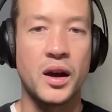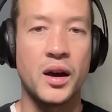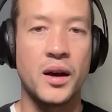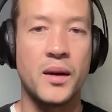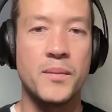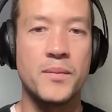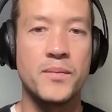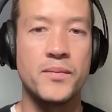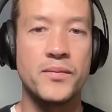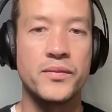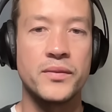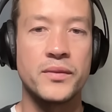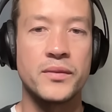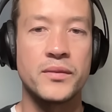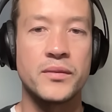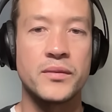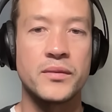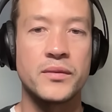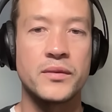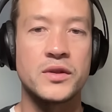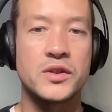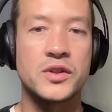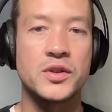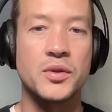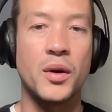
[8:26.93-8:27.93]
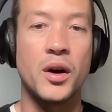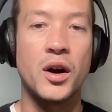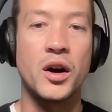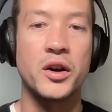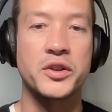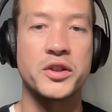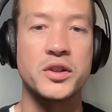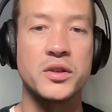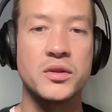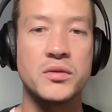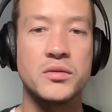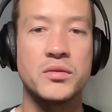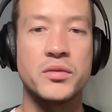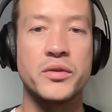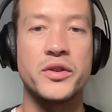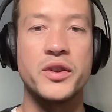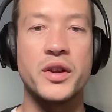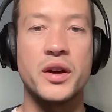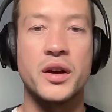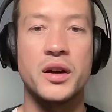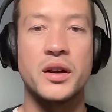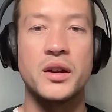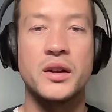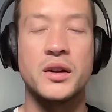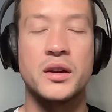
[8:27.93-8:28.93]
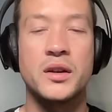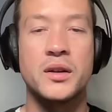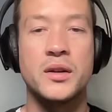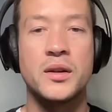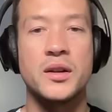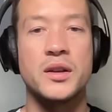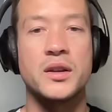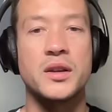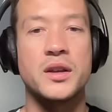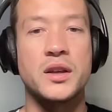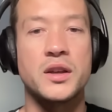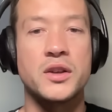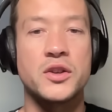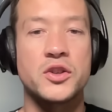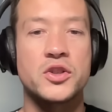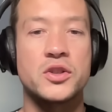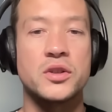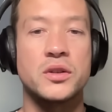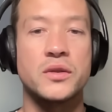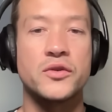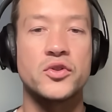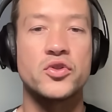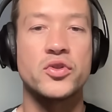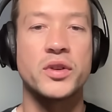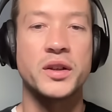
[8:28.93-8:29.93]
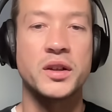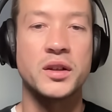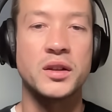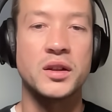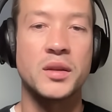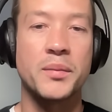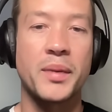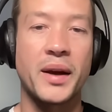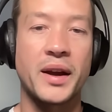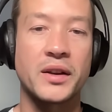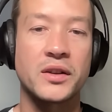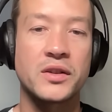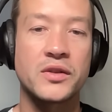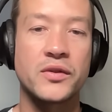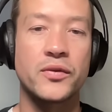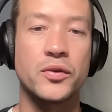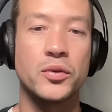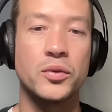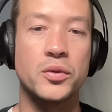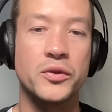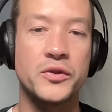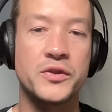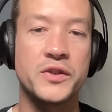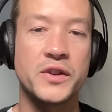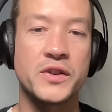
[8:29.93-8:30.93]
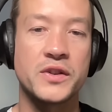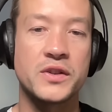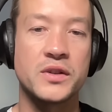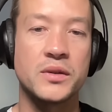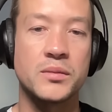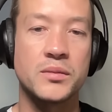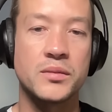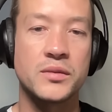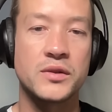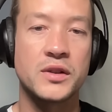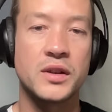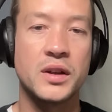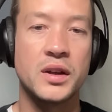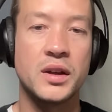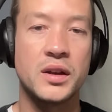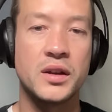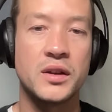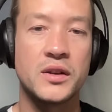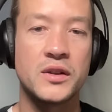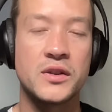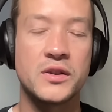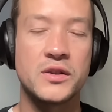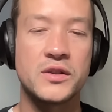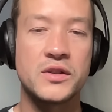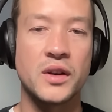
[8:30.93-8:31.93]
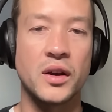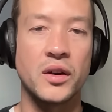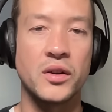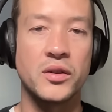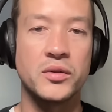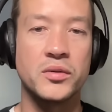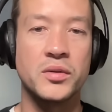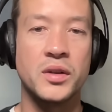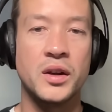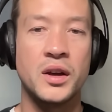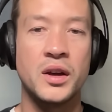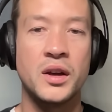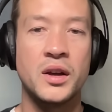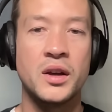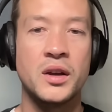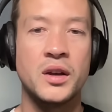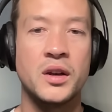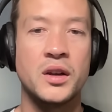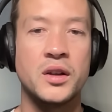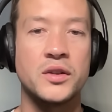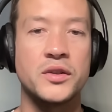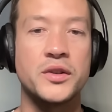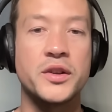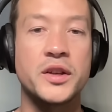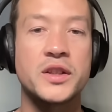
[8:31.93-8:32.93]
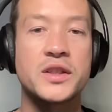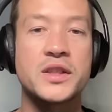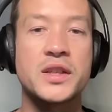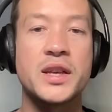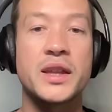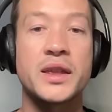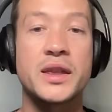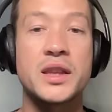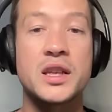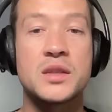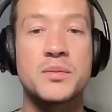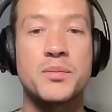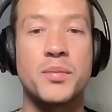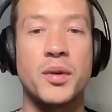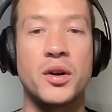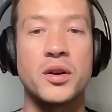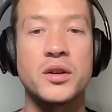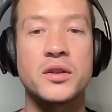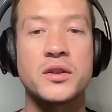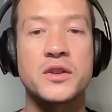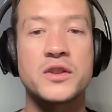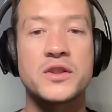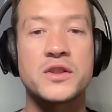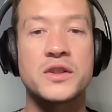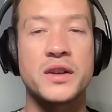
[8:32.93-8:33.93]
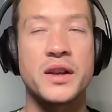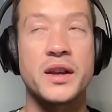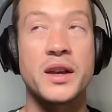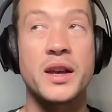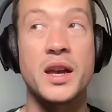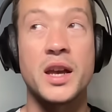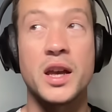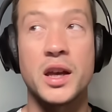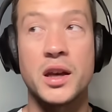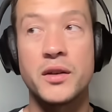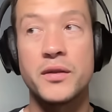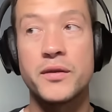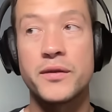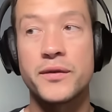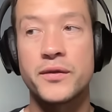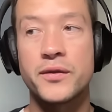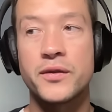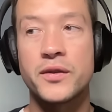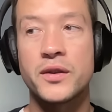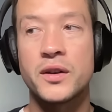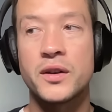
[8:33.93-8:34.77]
to argue that it should have triggered the bank's fraud systems. So you can tick this box if